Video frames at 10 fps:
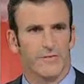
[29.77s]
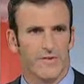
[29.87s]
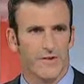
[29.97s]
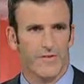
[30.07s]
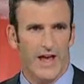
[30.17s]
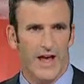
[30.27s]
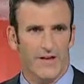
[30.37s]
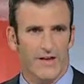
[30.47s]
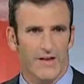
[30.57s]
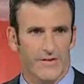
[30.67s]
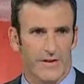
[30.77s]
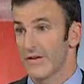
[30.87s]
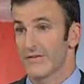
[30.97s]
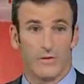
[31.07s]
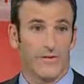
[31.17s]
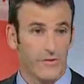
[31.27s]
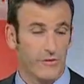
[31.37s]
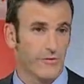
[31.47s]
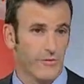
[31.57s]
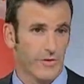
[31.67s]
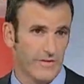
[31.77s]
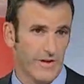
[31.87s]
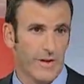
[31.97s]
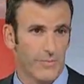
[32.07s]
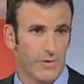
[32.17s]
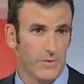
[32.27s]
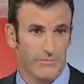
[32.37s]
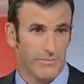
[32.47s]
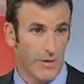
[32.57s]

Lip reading: a specific asset class, so let's use, for example,